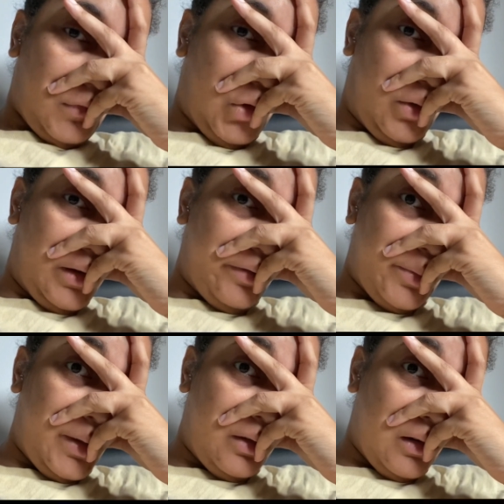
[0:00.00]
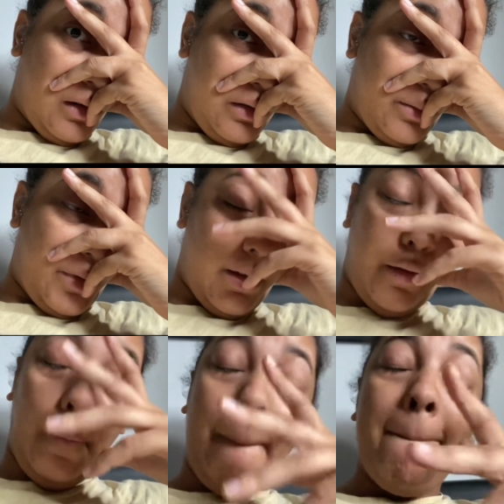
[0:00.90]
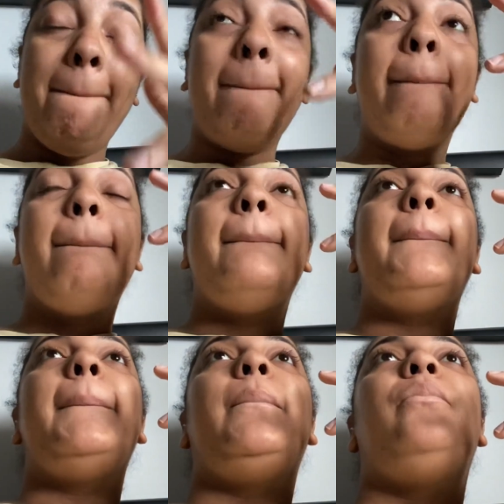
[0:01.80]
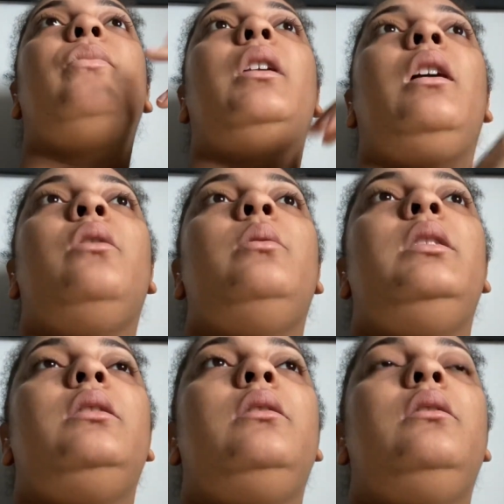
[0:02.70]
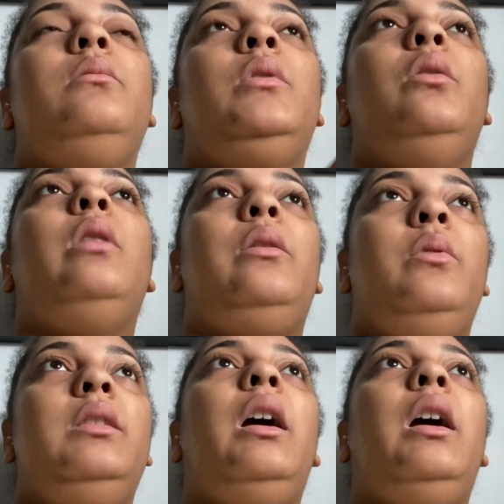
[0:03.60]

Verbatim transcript: Talking of speech and I can't speak. I always no, not always.